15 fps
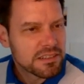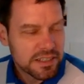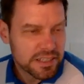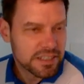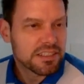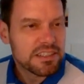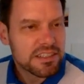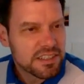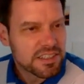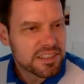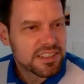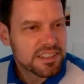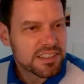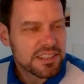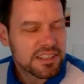And it
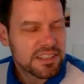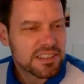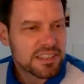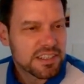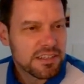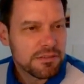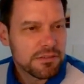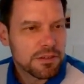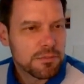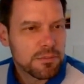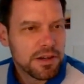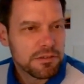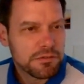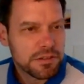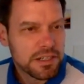is. It is even
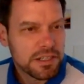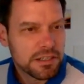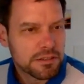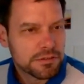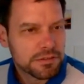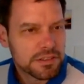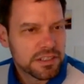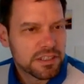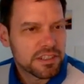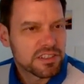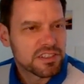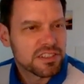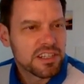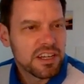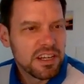above half. It
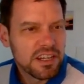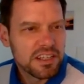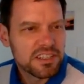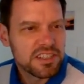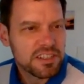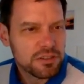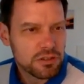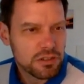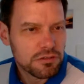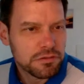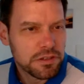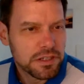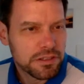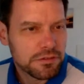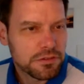is
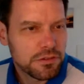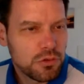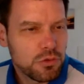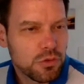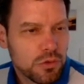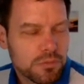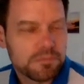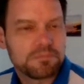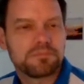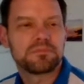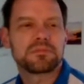0.52.